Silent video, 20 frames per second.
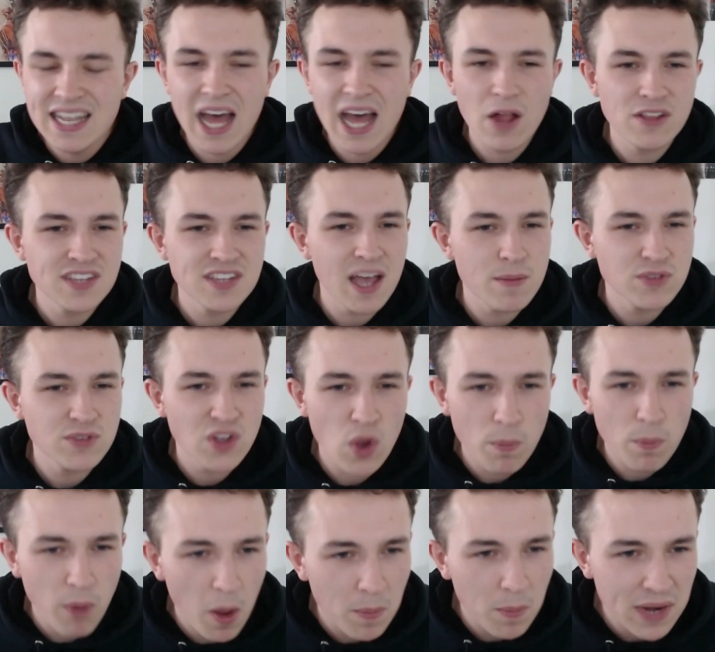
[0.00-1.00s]
this absolute
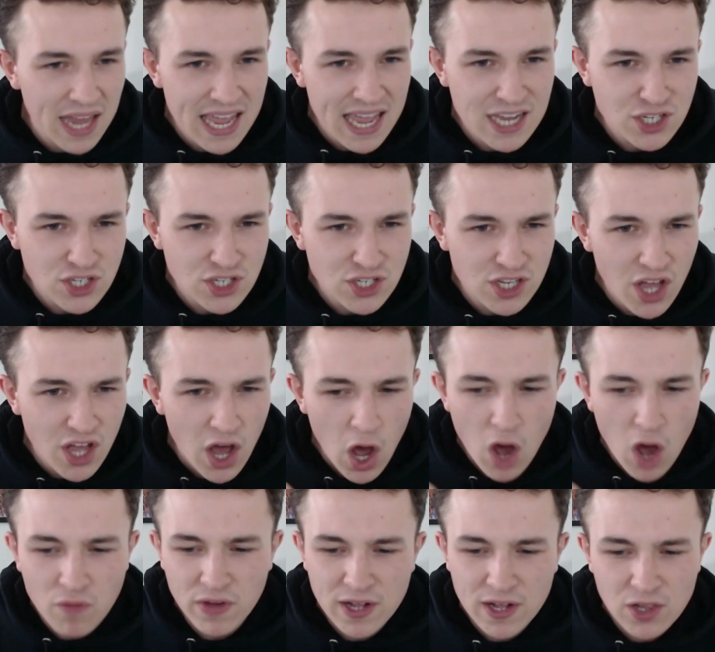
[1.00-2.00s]
abomination
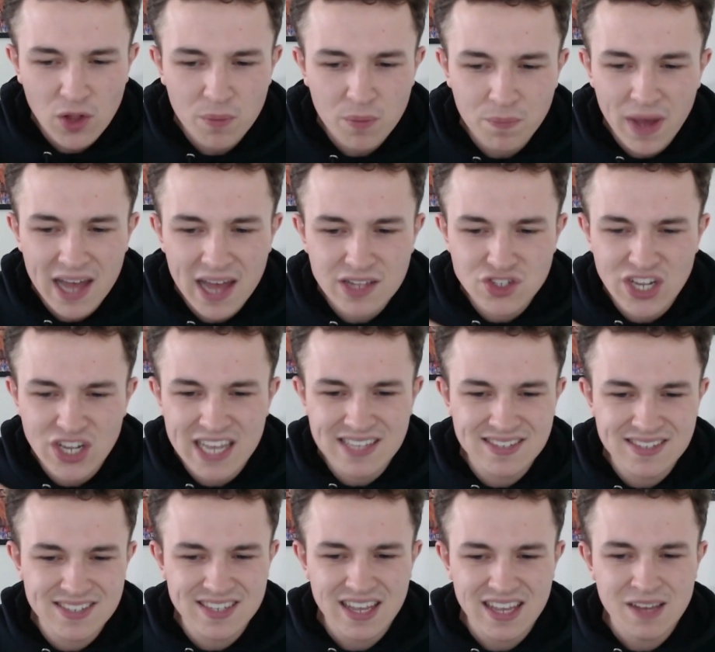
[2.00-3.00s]
of a club badge.
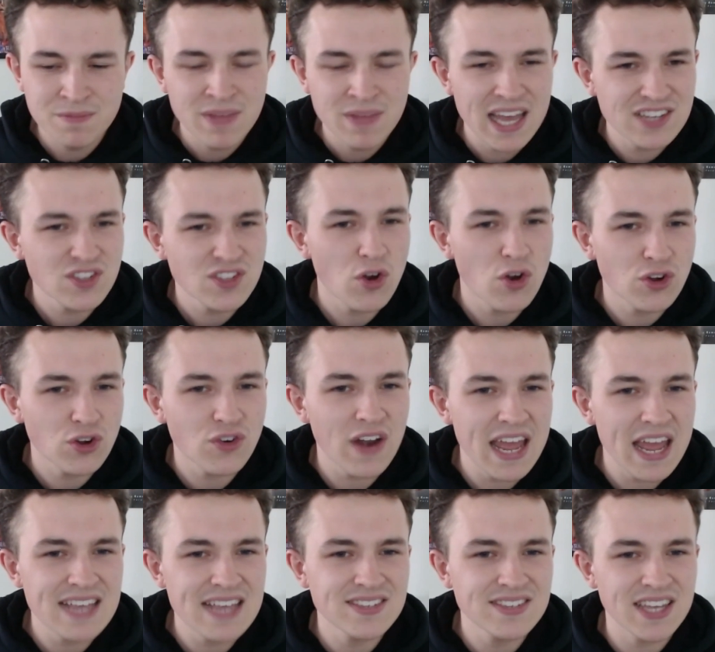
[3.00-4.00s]
It's it's not
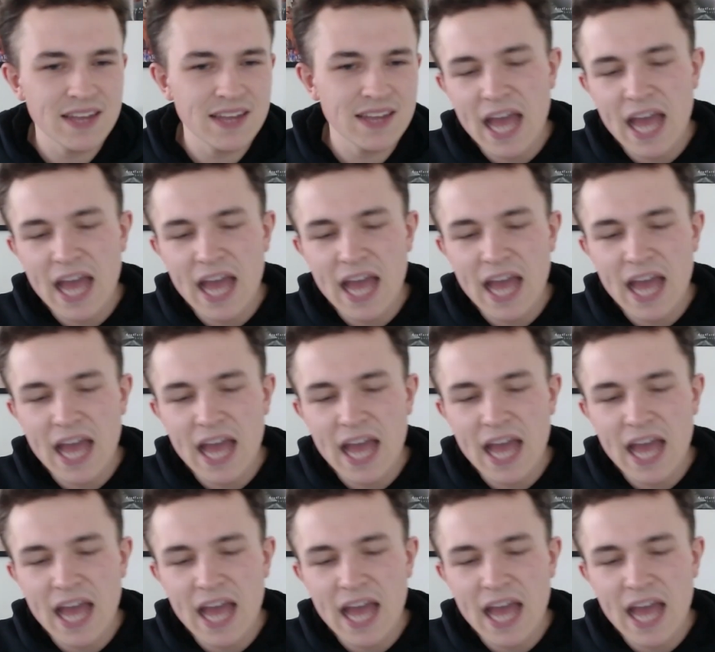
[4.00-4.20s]
great, is it?